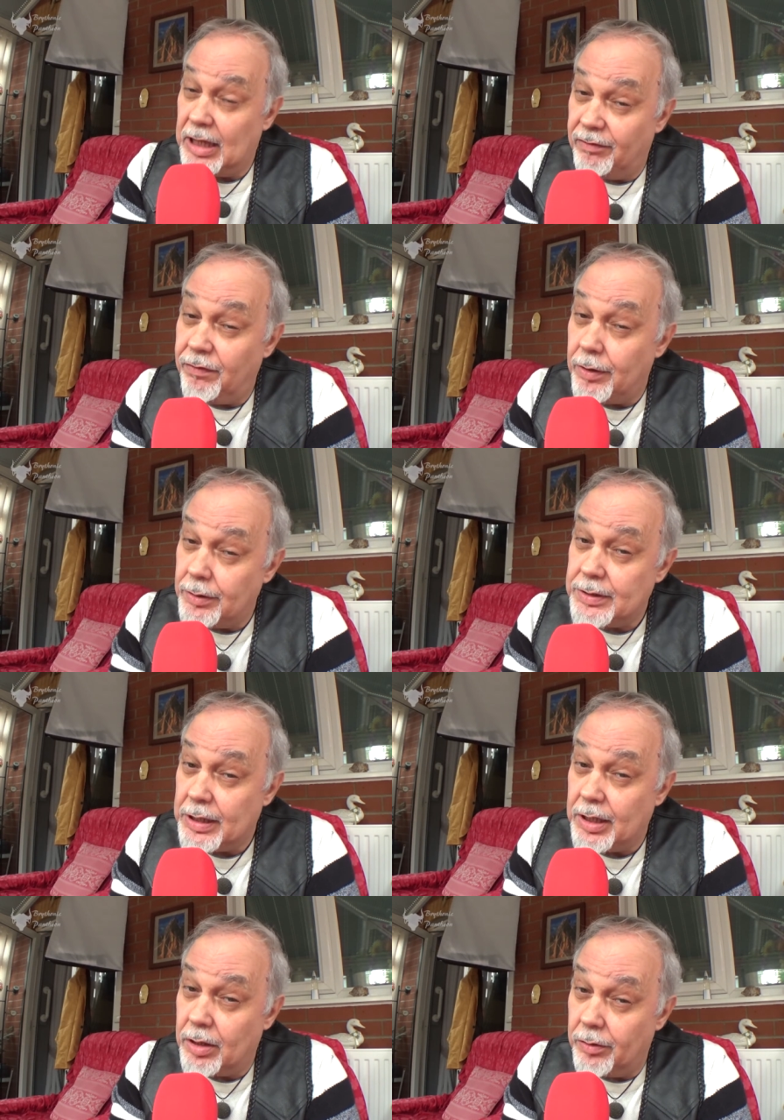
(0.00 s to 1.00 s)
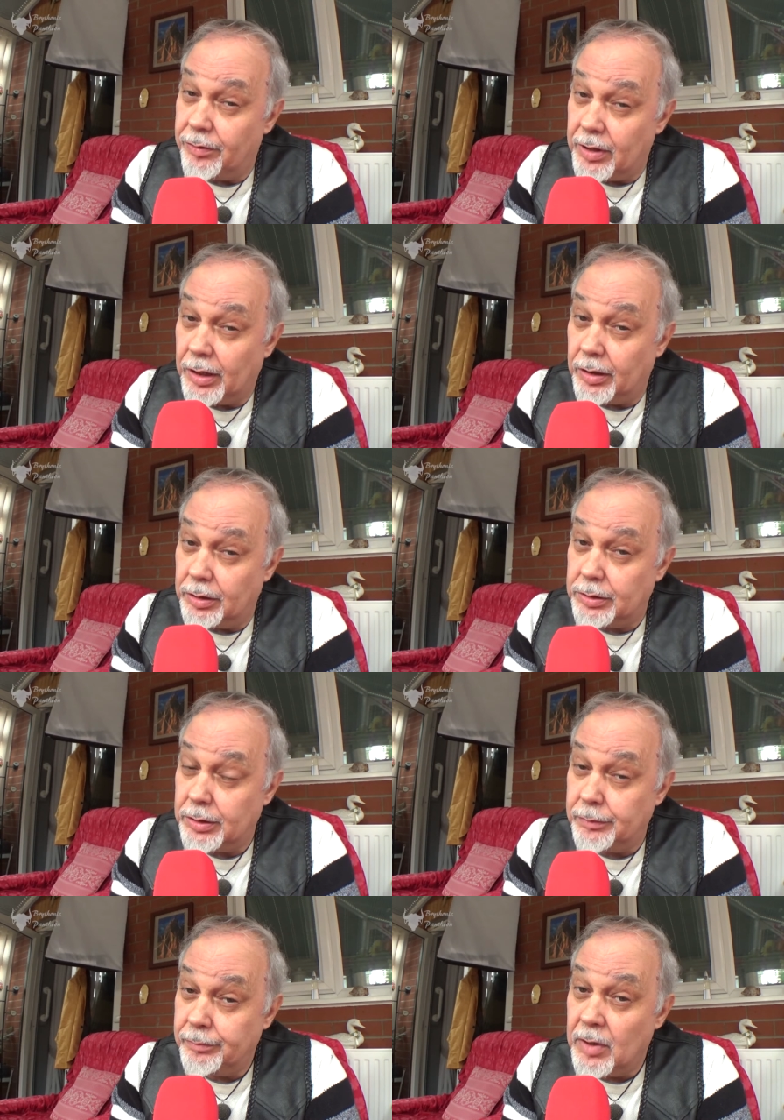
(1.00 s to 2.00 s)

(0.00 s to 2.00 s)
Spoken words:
different take on things.